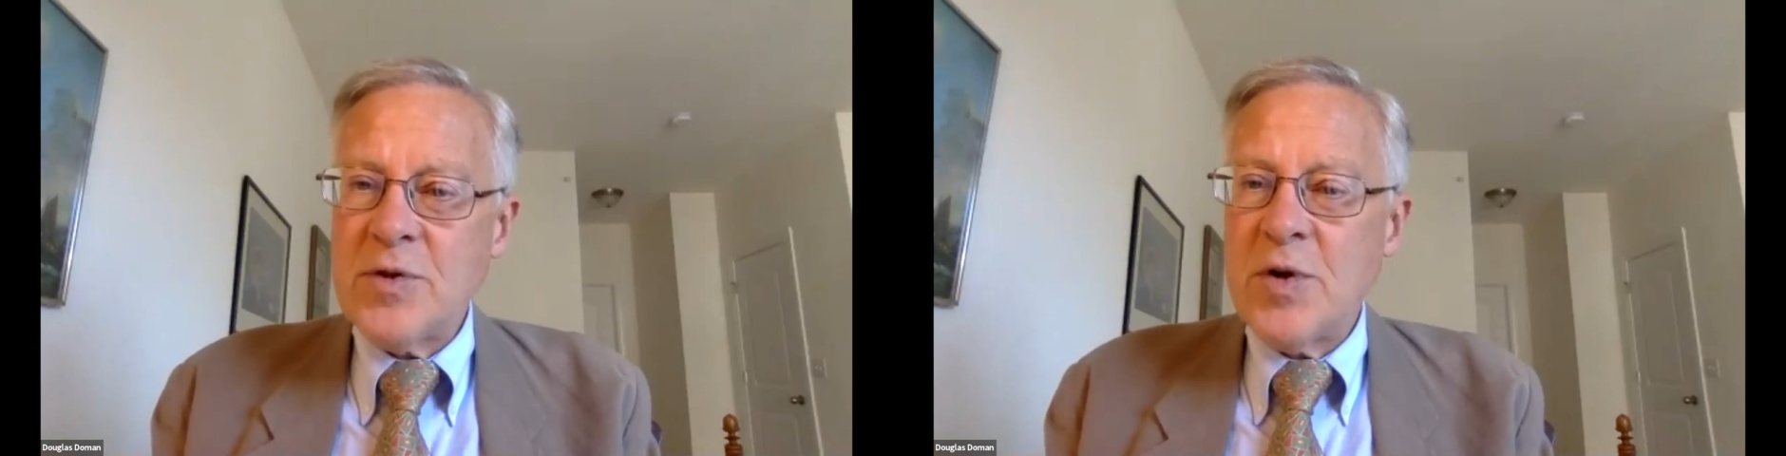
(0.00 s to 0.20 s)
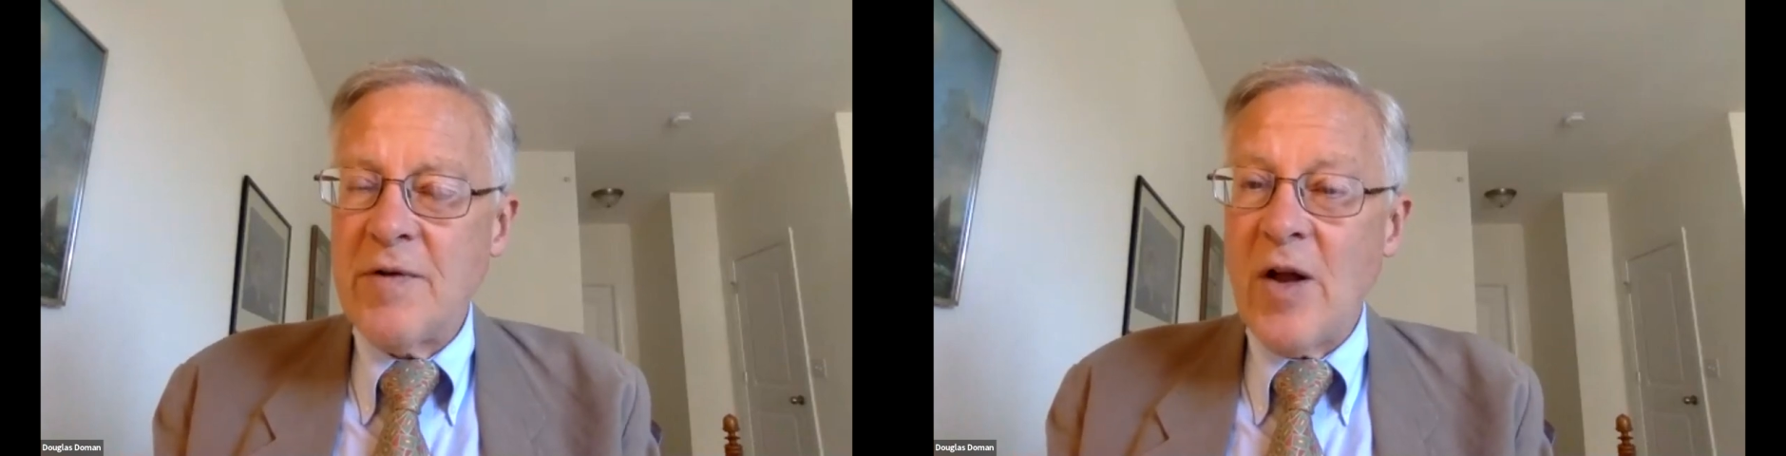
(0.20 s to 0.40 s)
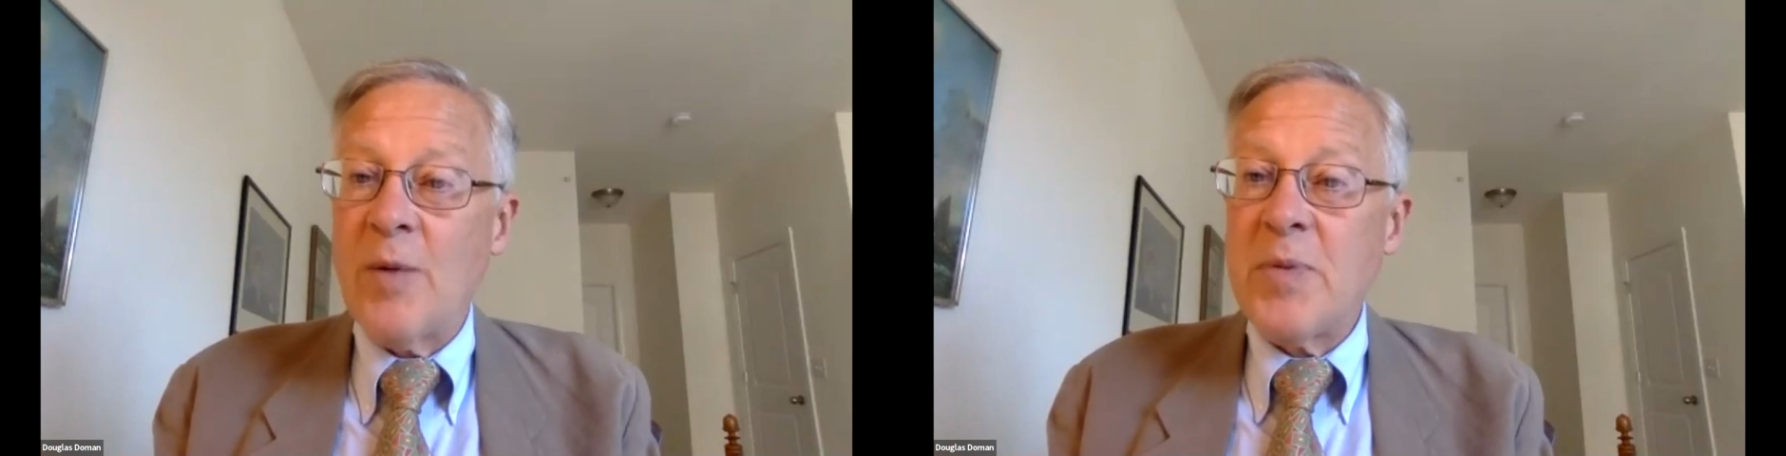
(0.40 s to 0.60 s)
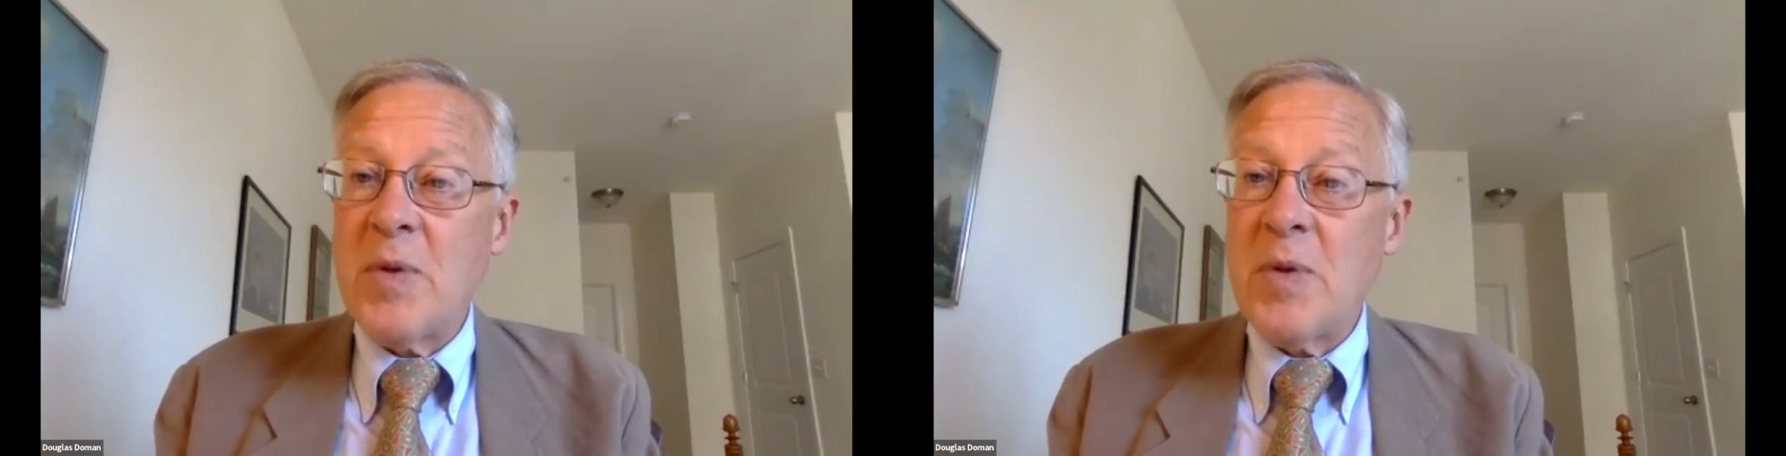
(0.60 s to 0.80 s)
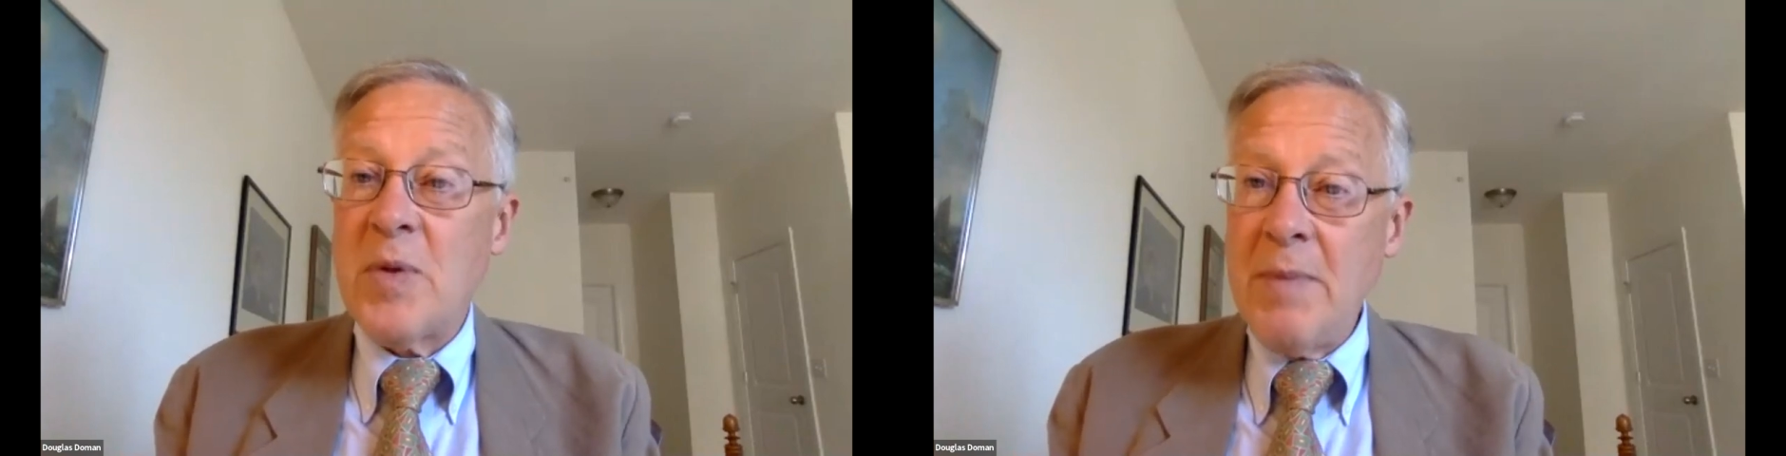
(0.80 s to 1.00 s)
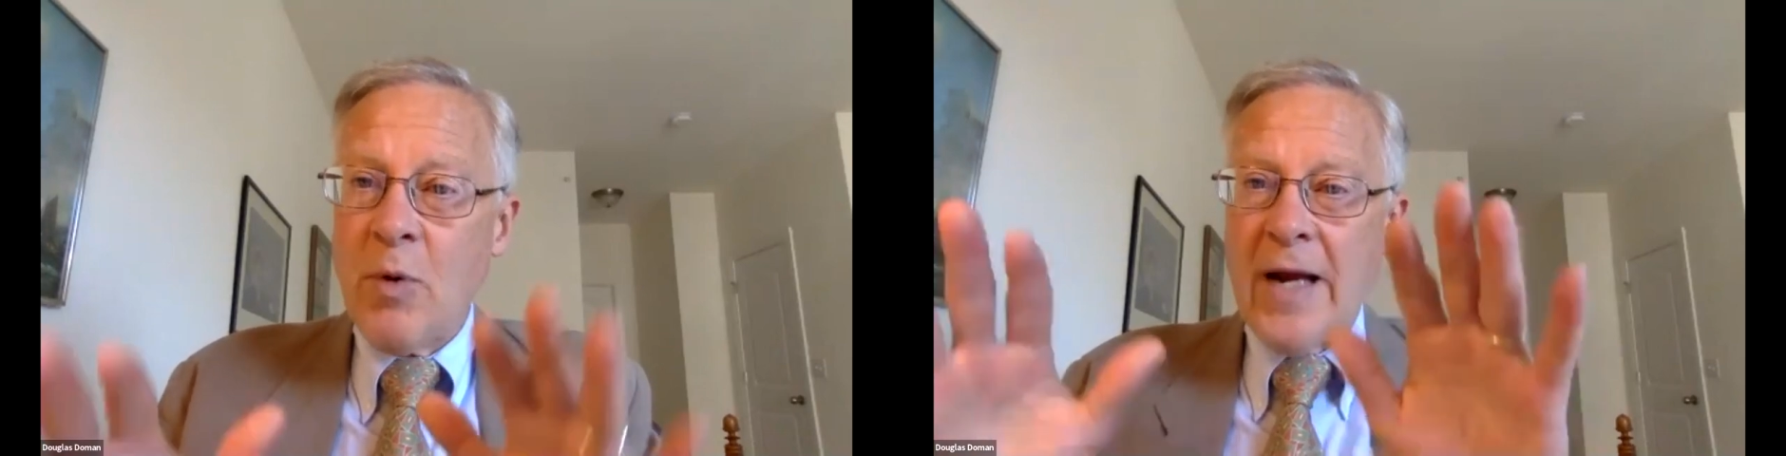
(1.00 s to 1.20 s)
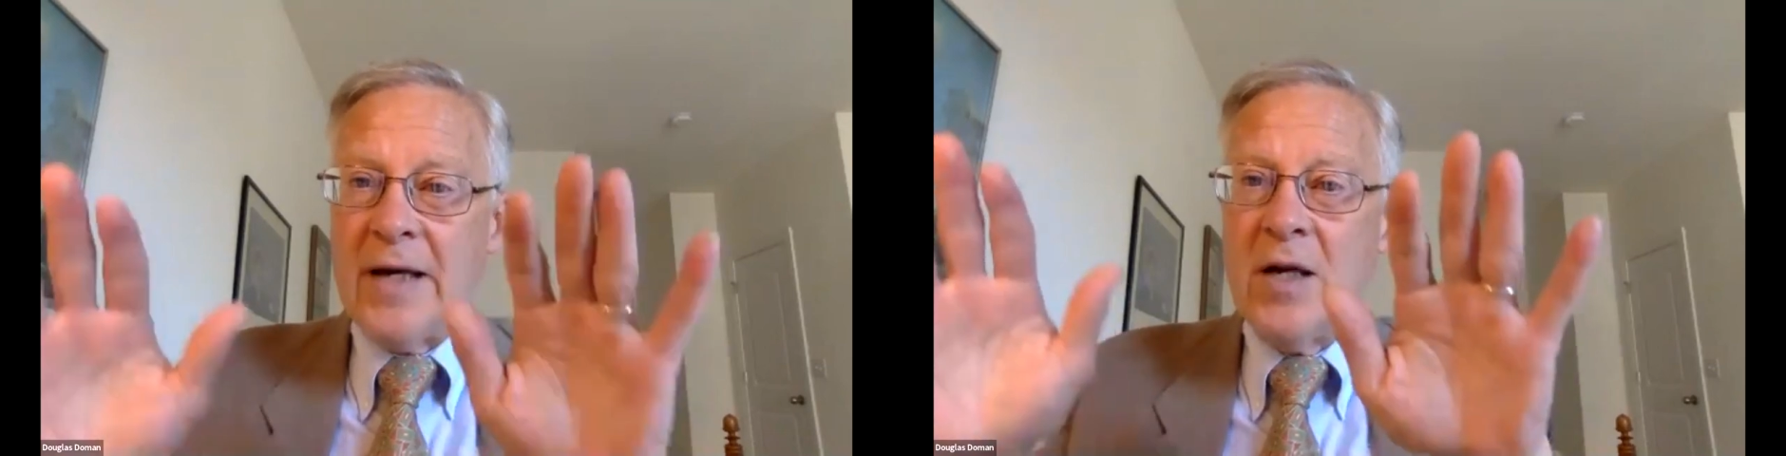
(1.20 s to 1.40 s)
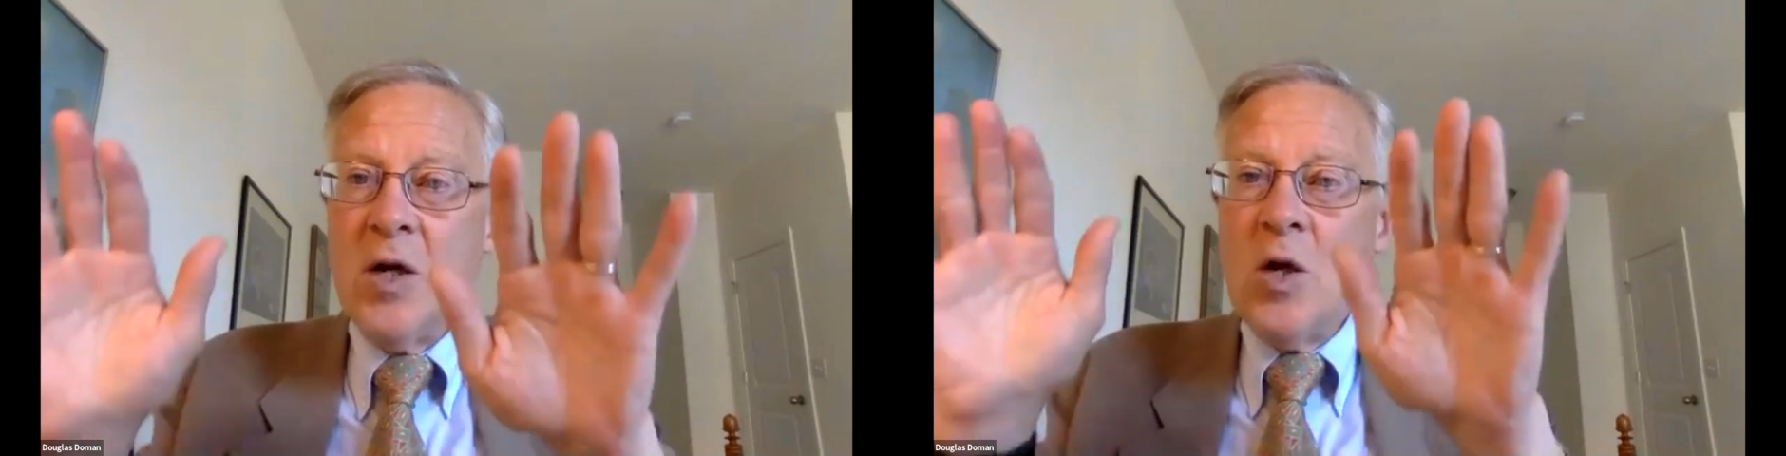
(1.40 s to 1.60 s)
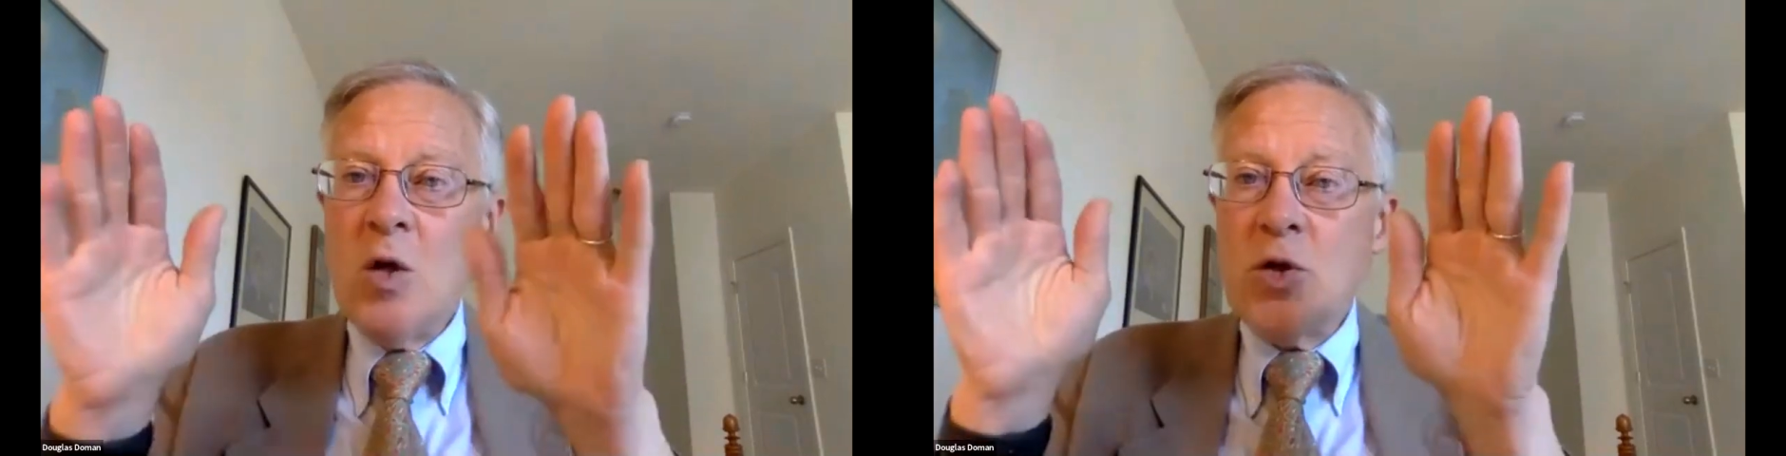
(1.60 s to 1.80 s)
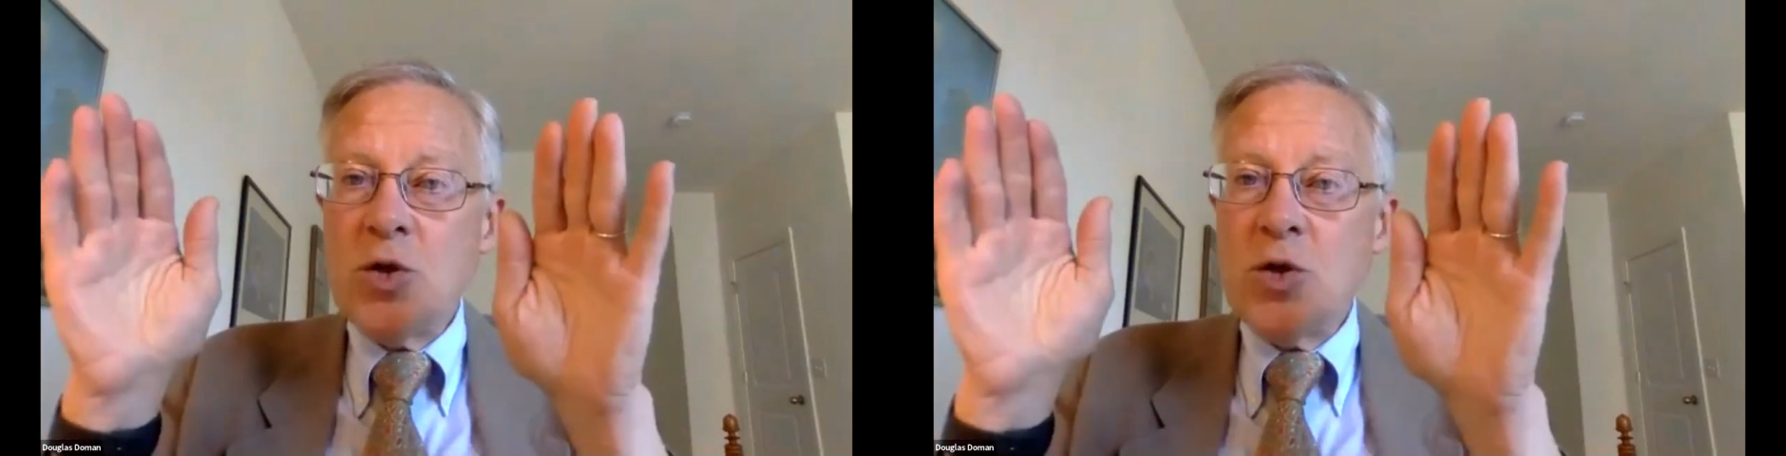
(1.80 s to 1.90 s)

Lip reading: to develop the midbrain